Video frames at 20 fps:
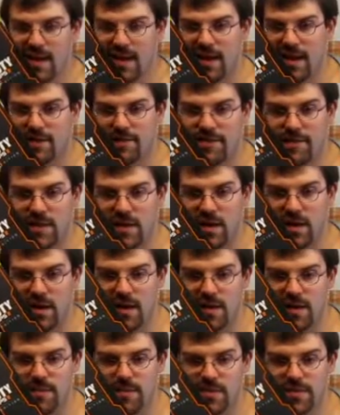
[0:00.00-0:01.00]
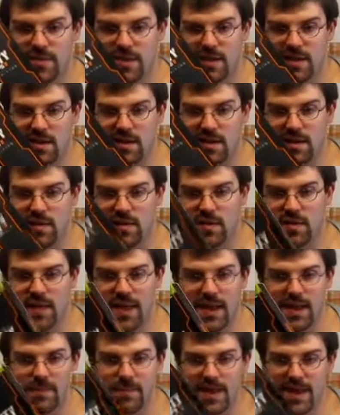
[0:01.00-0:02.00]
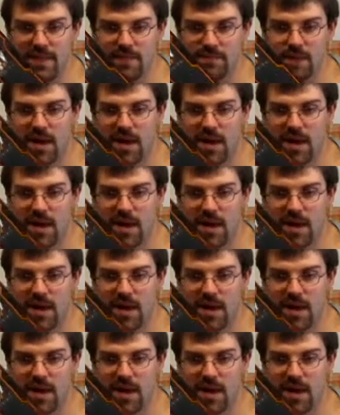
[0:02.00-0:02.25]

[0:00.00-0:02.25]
if you know, you're like me and